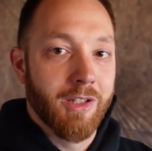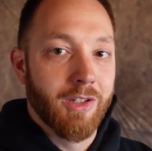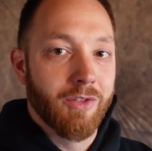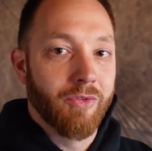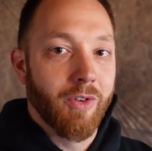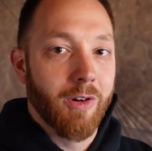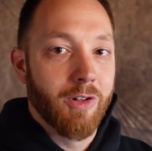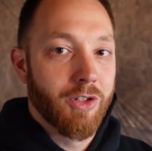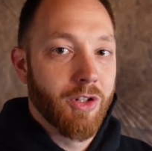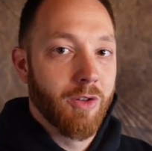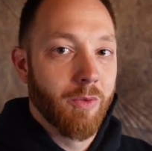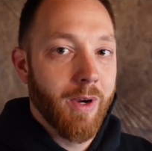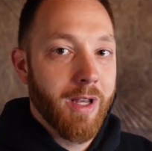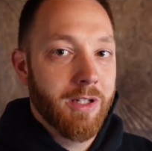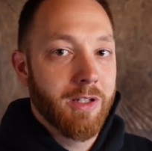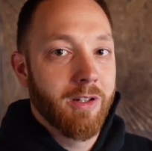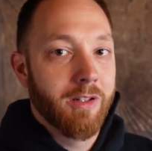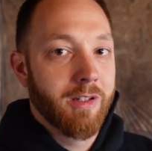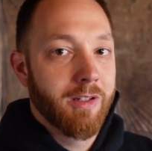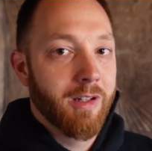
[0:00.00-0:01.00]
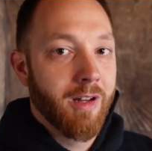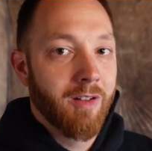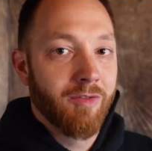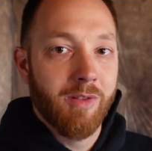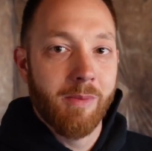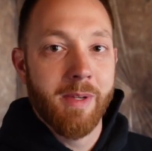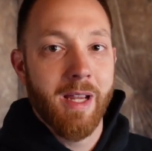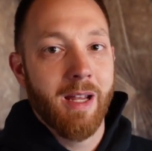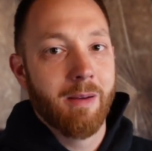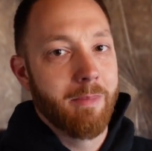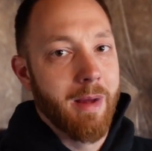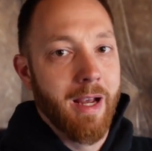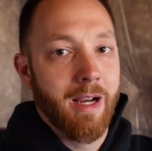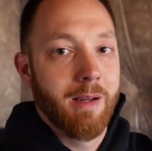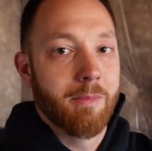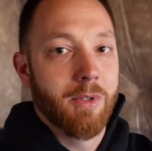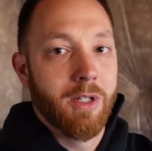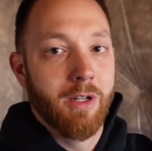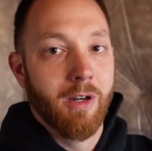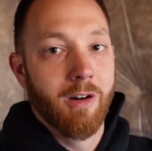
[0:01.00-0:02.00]
As far as the rest of the stuff, let me head back
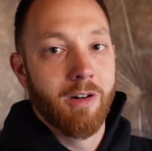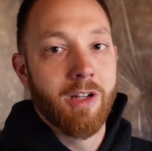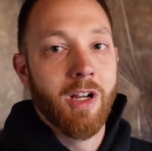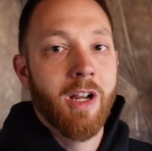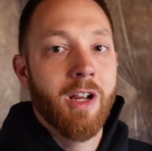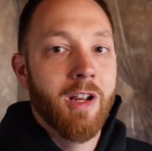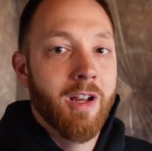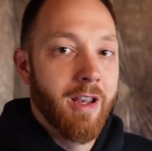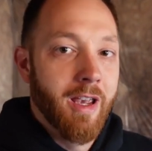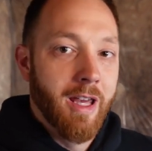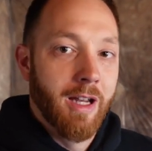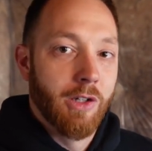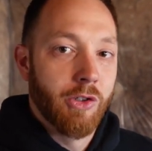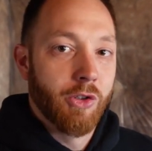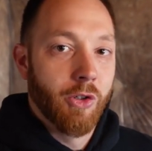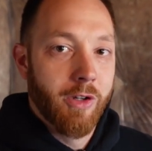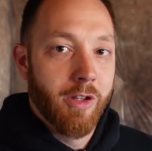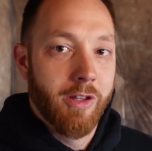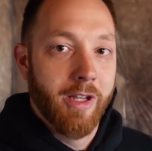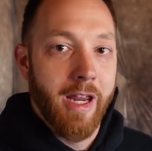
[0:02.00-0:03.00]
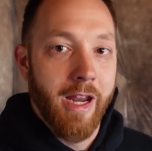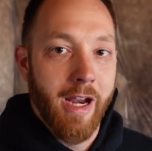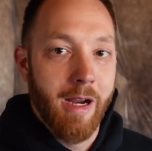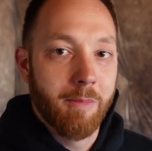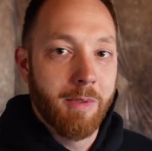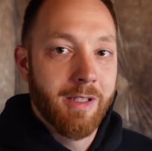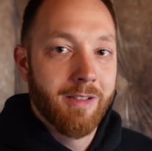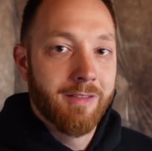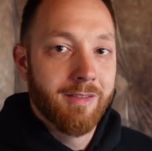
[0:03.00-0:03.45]
upstairs and I'll show you the cam.